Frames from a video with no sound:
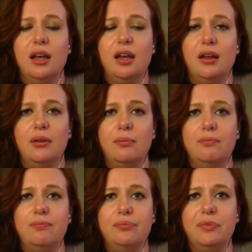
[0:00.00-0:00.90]

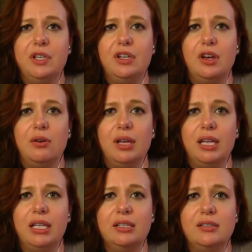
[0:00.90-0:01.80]
um, you know,
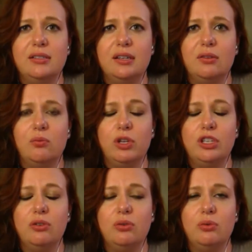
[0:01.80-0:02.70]
and when
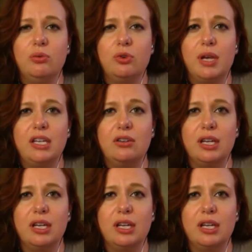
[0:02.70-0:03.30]
you create your